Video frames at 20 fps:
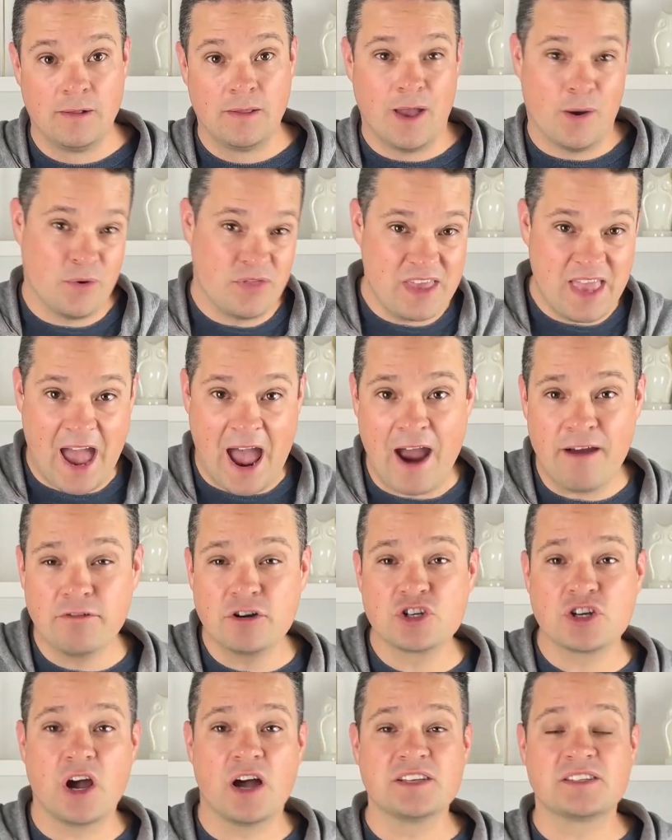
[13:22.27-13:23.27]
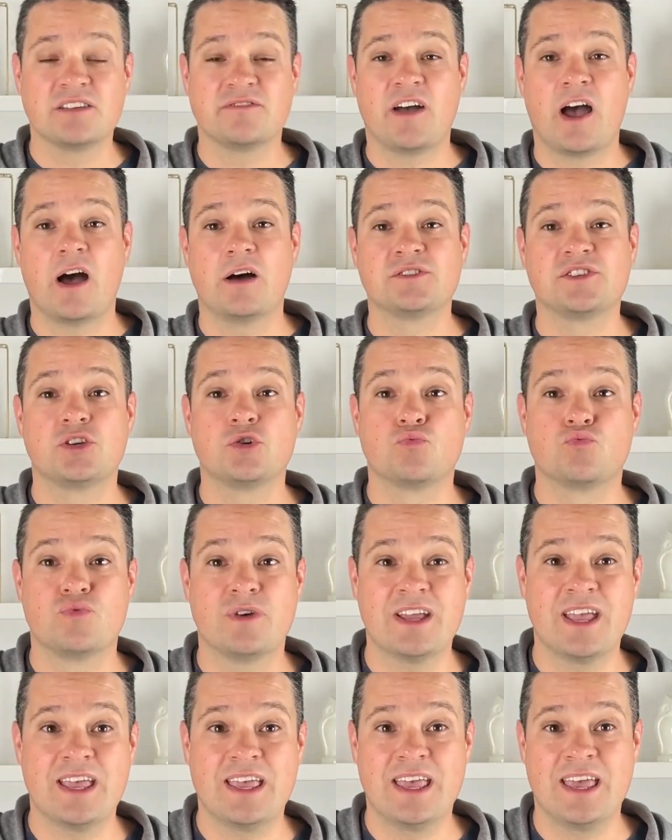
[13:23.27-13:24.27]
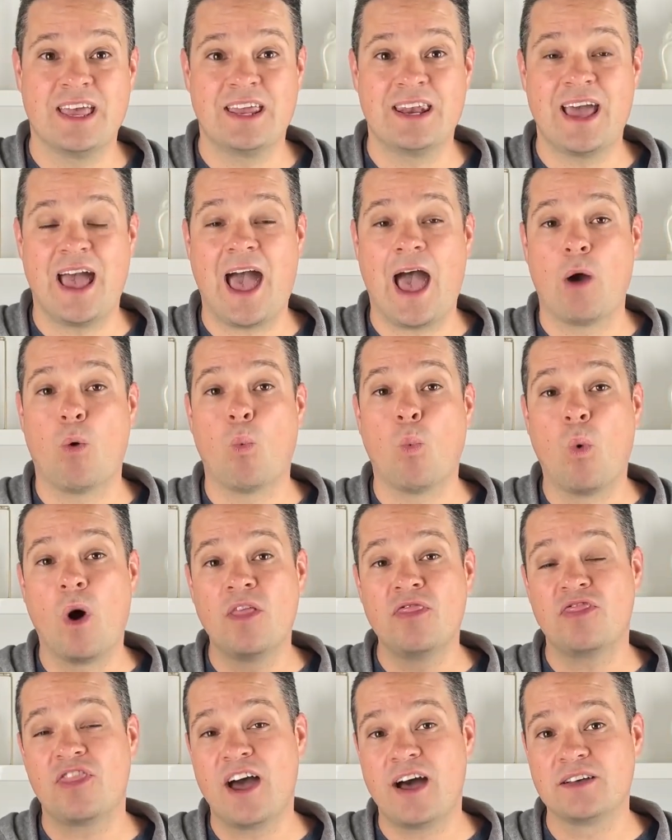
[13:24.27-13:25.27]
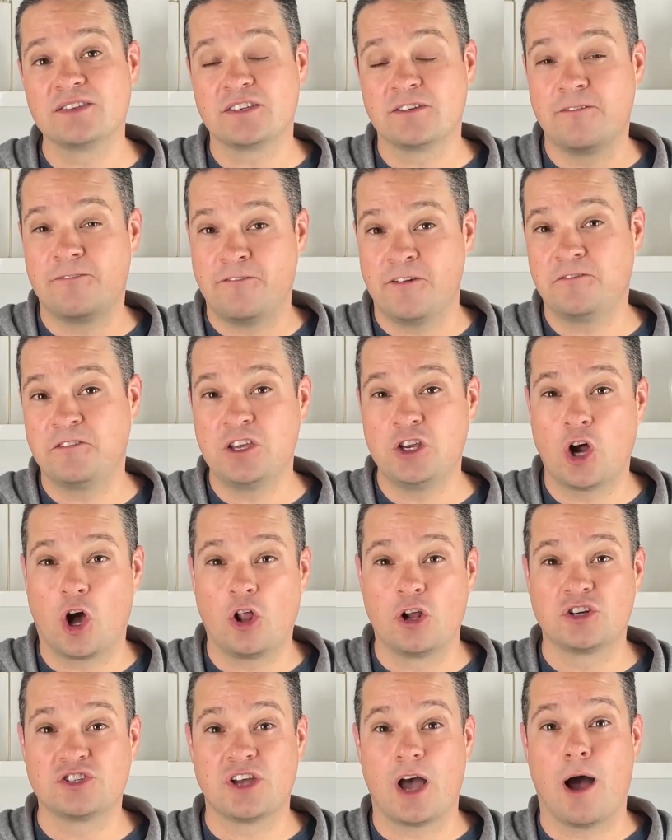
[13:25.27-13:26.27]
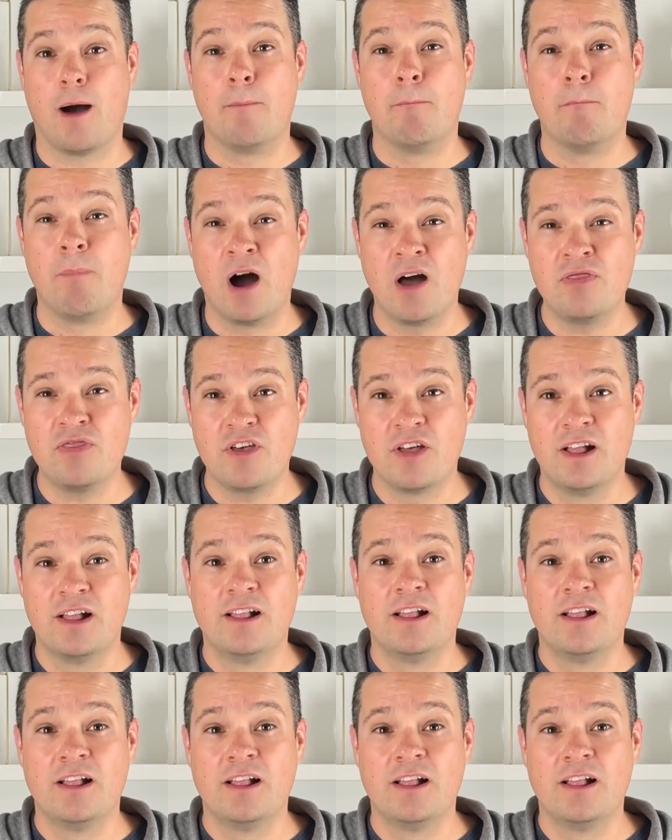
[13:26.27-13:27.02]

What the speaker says: And with the average cost of housing ringing in at $1,050 a month,